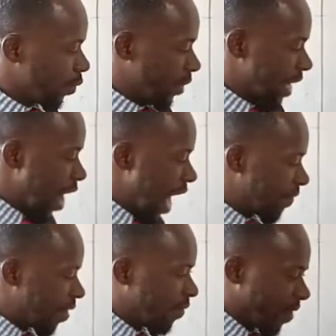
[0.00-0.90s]
We now
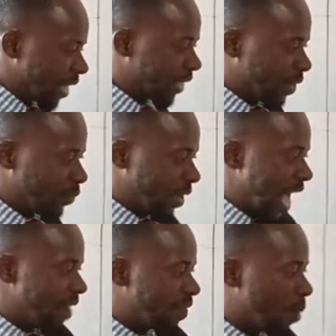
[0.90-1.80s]
have our fraction, we
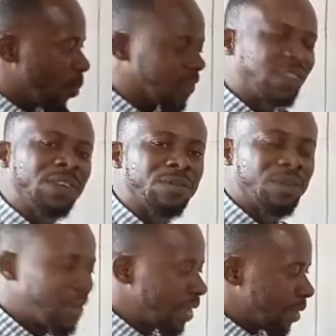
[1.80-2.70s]
have our positive,
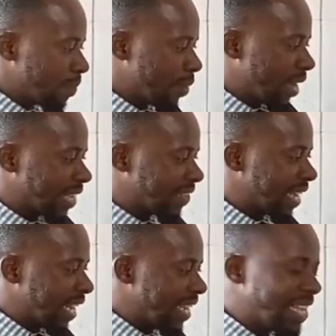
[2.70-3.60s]
but you can
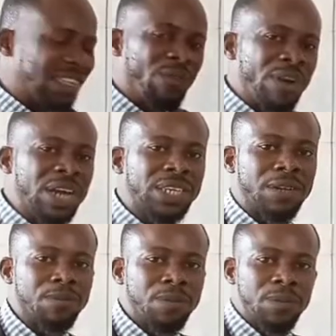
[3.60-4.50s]
see that this is a
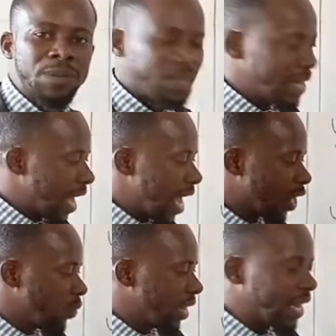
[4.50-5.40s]
fraction.
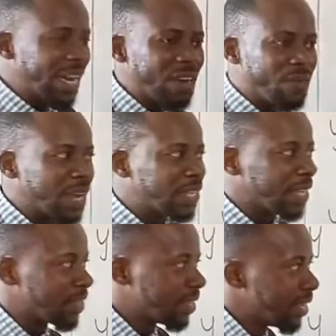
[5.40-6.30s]
How do we clear the fraction?